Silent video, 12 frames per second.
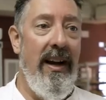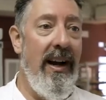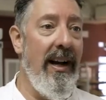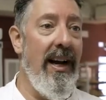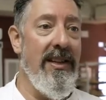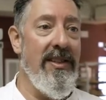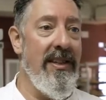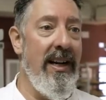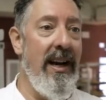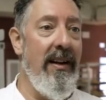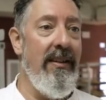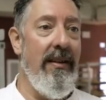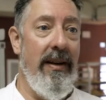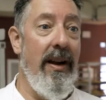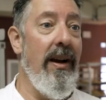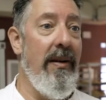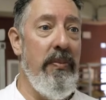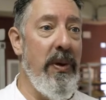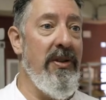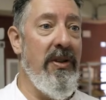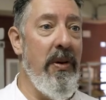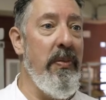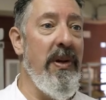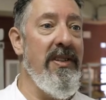I got to sit down. You know, I've been
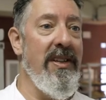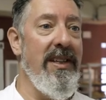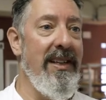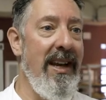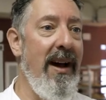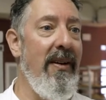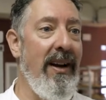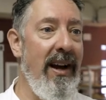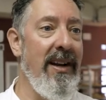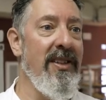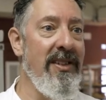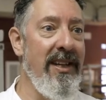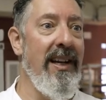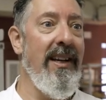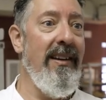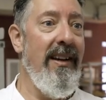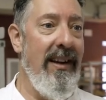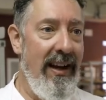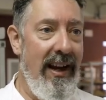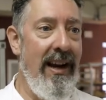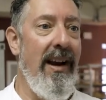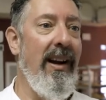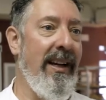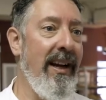so busy. Now I got to sit
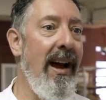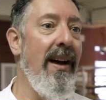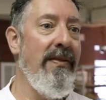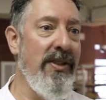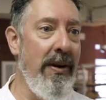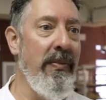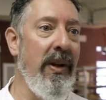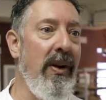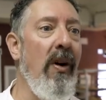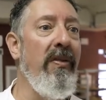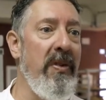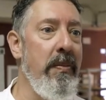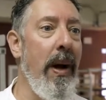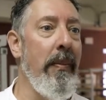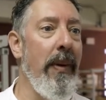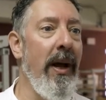and I can have something off of my